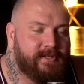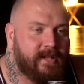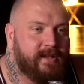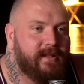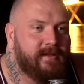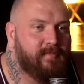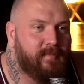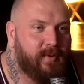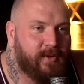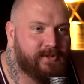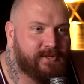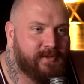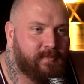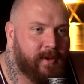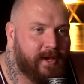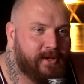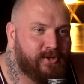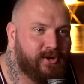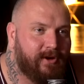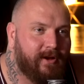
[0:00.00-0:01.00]
Dylan puts a
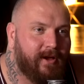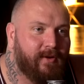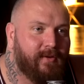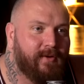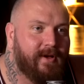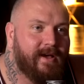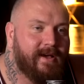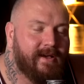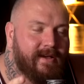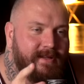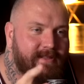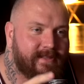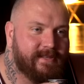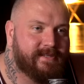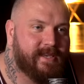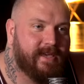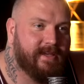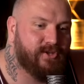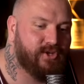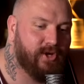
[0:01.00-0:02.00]
picture out,
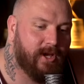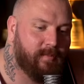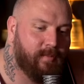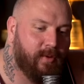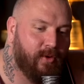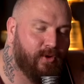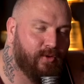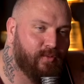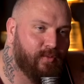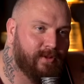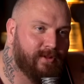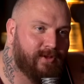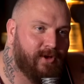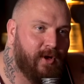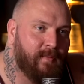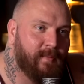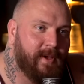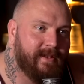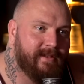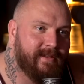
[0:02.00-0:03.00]
this kid Jake Paul will
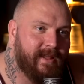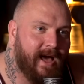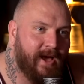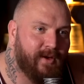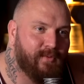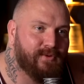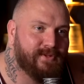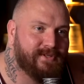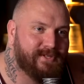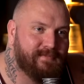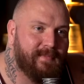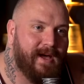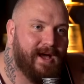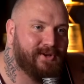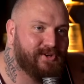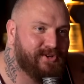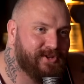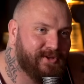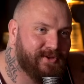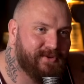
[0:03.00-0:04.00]
comment, "I would
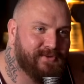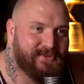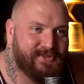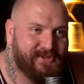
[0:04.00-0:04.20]
smash you."